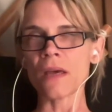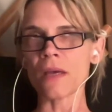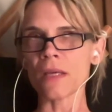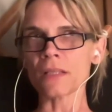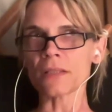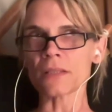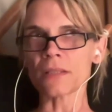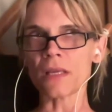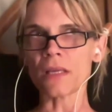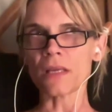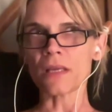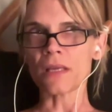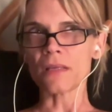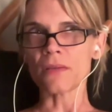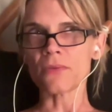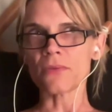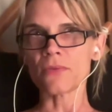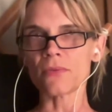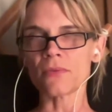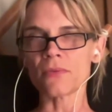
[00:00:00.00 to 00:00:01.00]
Yeah,
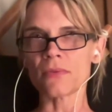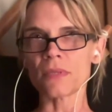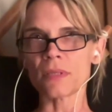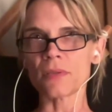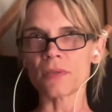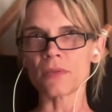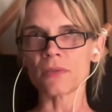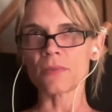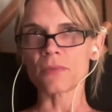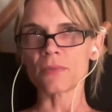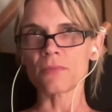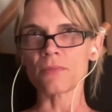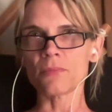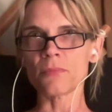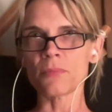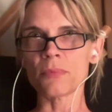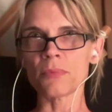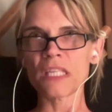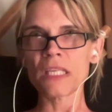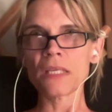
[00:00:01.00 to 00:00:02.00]

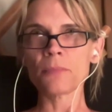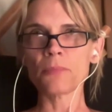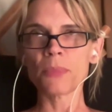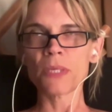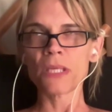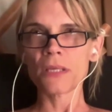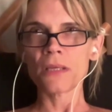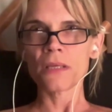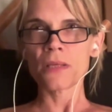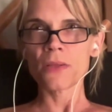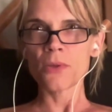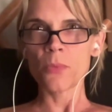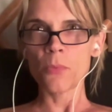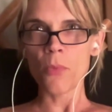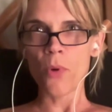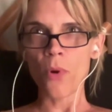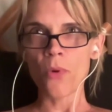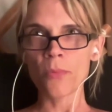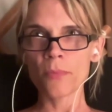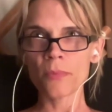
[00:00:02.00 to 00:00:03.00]
being in
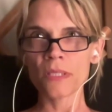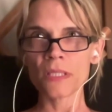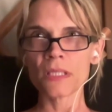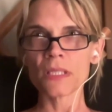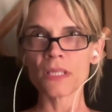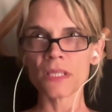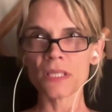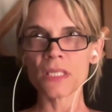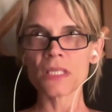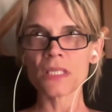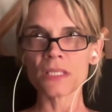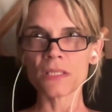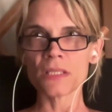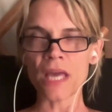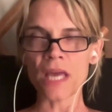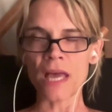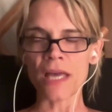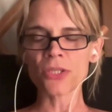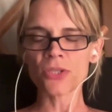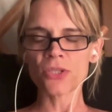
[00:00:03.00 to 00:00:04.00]
the moment, in the
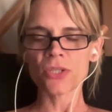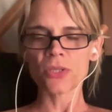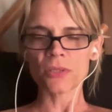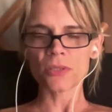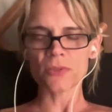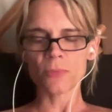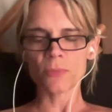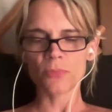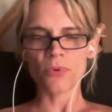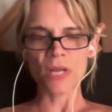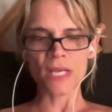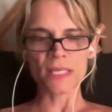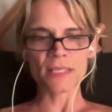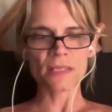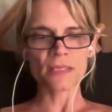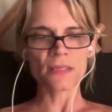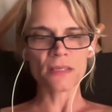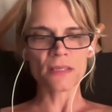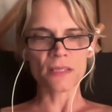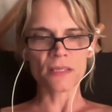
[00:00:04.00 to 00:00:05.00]
touch, the
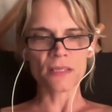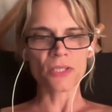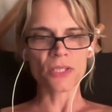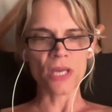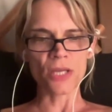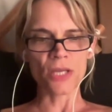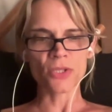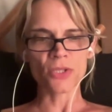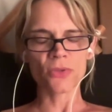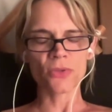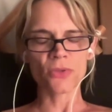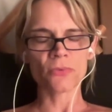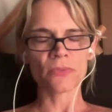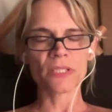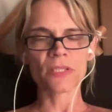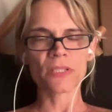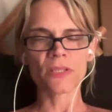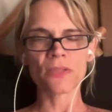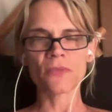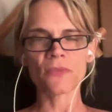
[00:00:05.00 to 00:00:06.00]
present in the touch you're
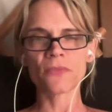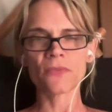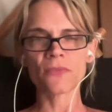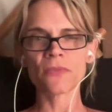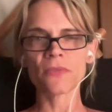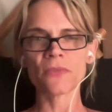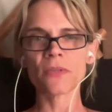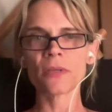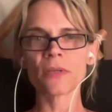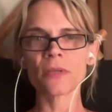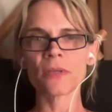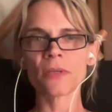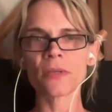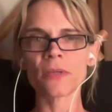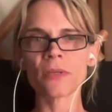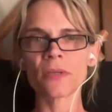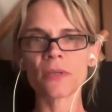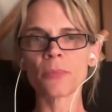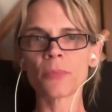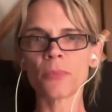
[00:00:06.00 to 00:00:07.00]
receiving,
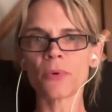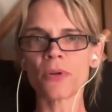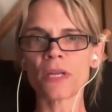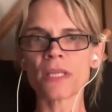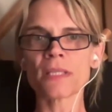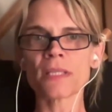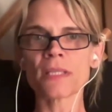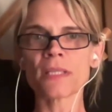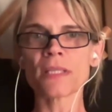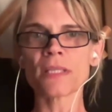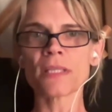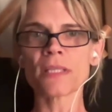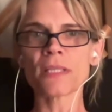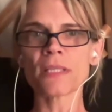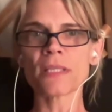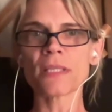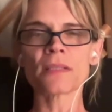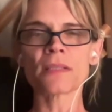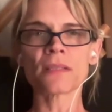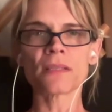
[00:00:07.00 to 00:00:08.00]
present
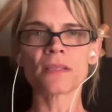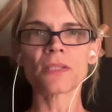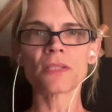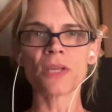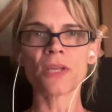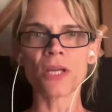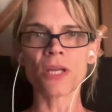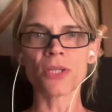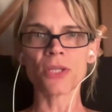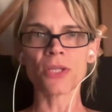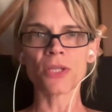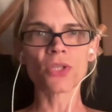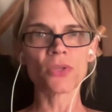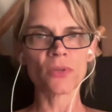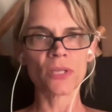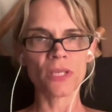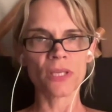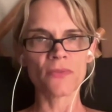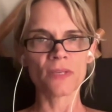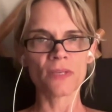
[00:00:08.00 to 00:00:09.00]
in the touch
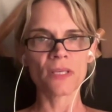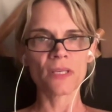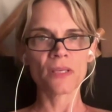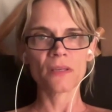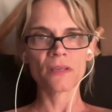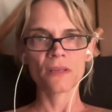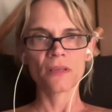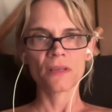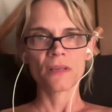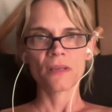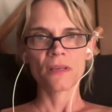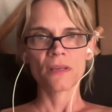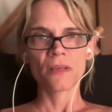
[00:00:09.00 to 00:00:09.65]
you're giving,